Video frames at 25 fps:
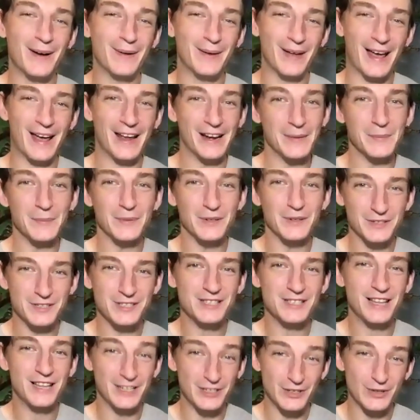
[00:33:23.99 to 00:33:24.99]
out
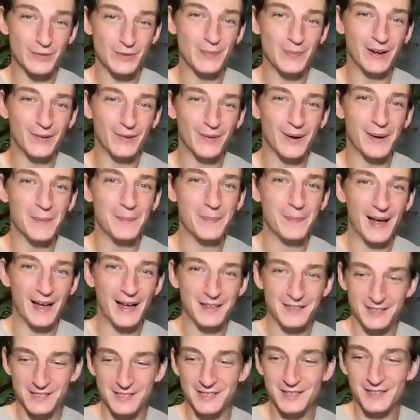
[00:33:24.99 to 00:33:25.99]
animals. They do make great
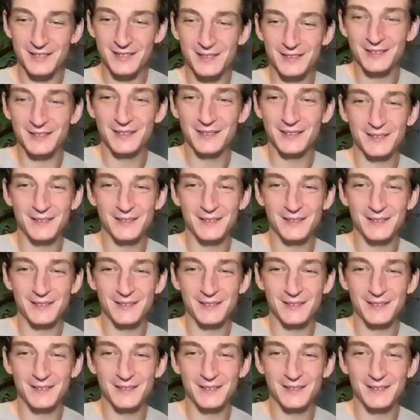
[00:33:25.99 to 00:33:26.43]
pets.